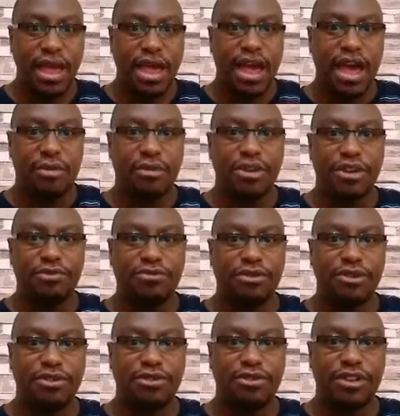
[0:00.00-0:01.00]
I'm waiting
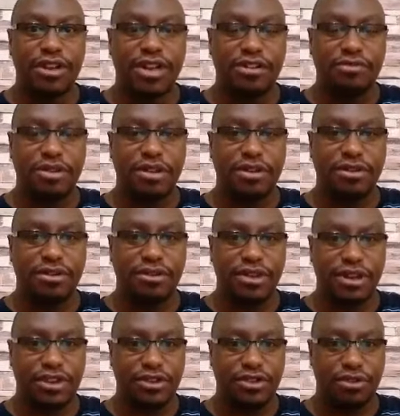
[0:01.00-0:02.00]
for you to let me know
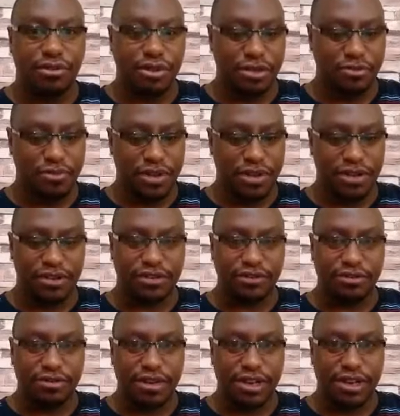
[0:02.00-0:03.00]
that you're with me,
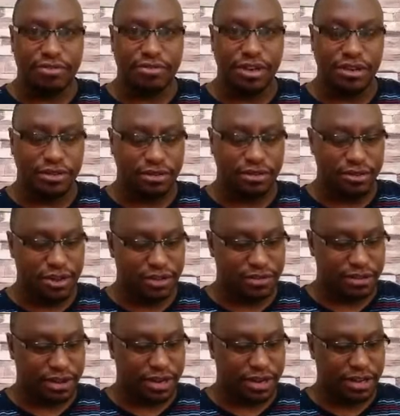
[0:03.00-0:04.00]
to let me know
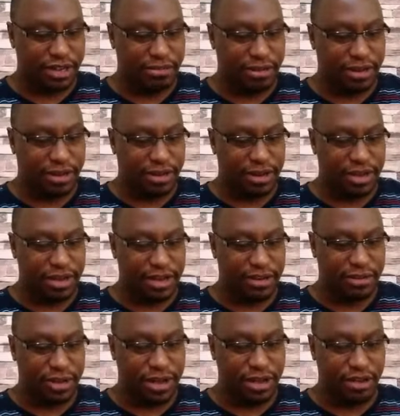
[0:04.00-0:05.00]
that you can hear me
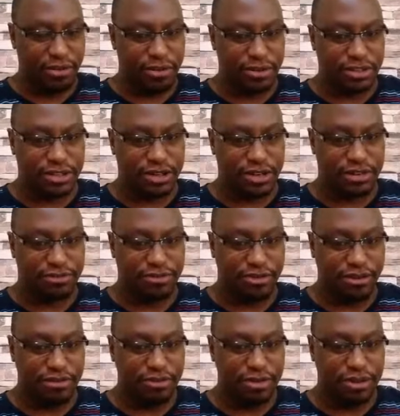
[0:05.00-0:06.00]
clearly where you're watching us
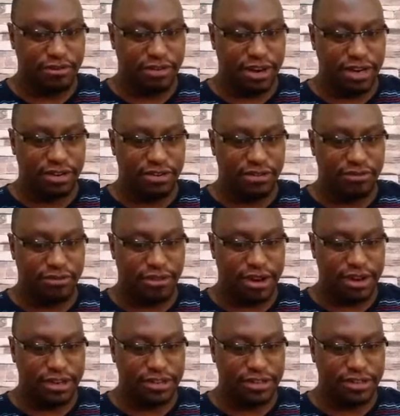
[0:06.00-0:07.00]
from. Invite your
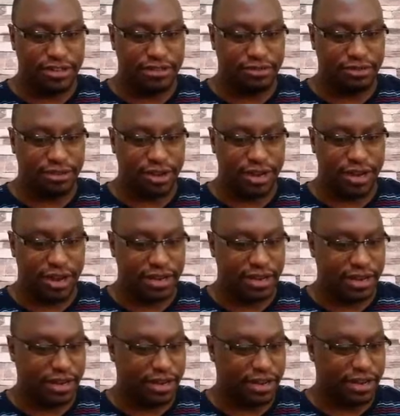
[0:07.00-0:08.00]
friends if you
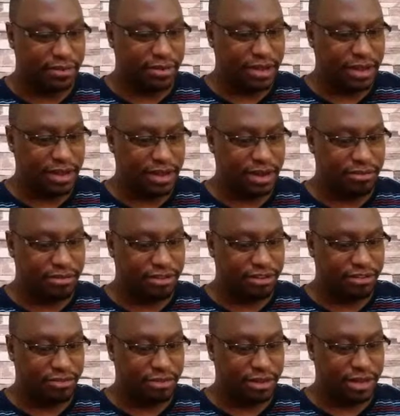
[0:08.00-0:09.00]
can, and then we are
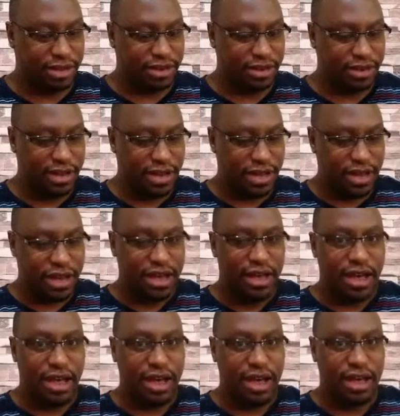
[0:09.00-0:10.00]
ready to begin.
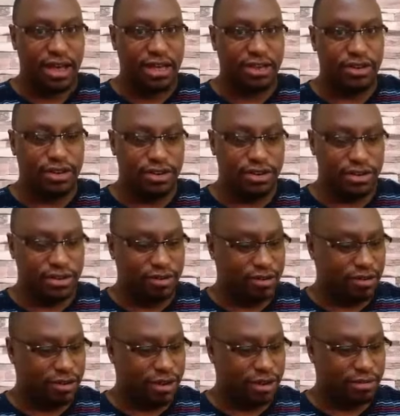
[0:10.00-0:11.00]
I'm
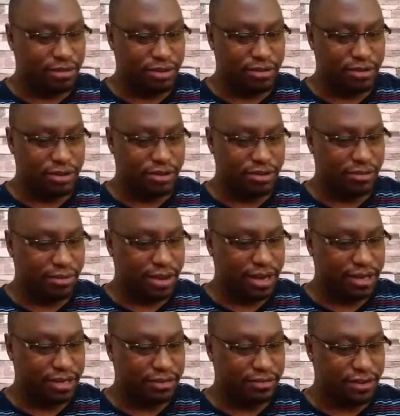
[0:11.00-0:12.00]
not going to
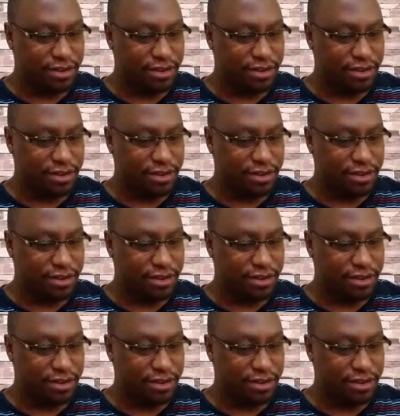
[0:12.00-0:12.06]
wait